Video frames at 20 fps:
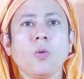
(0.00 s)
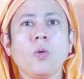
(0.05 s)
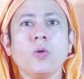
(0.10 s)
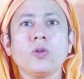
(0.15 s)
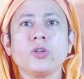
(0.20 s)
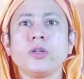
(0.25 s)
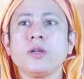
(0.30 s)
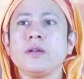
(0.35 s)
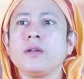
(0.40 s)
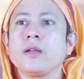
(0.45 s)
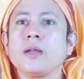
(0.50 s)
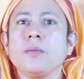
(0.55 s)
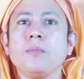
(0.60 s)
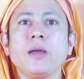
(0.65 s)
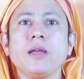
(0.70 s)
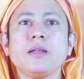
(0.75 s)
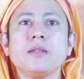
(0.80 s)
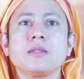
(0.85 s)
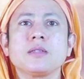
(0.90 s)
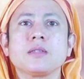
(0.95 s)
ocean
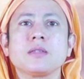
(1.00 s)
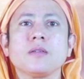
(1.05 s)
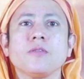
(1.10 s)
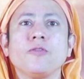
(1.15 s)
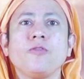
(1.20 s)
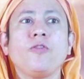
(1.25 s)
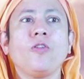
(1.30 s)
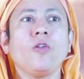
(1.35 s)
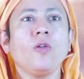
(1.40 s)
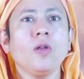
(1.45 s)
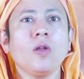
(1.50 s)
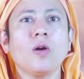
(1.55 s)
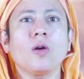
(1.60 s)
remains full